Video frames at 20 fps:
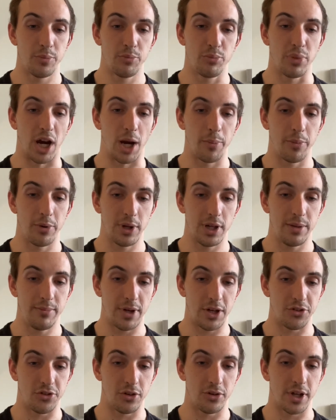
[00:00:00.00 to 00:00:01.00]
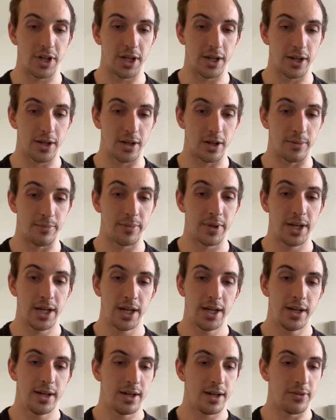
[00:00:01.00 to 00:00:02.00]
properly measured income
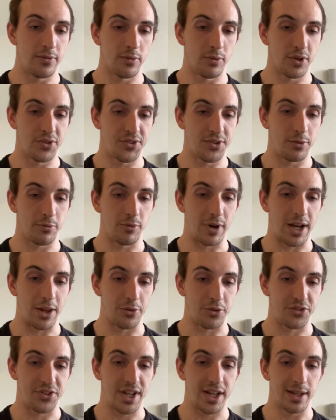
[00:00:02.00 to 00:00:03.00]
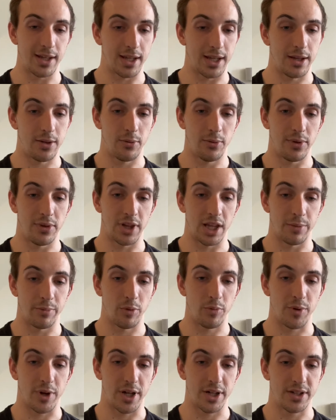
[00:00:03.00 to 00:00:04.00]
have risen rather steadily with labor
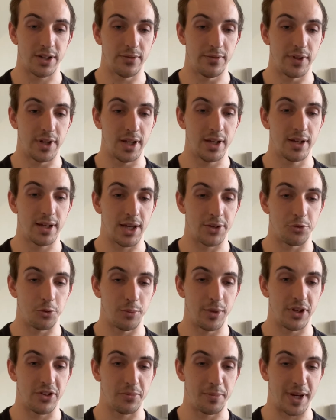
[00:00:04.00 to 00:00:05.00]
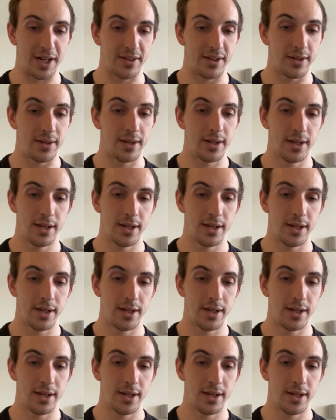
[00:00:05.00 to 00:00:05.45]
productivity, as would be expected.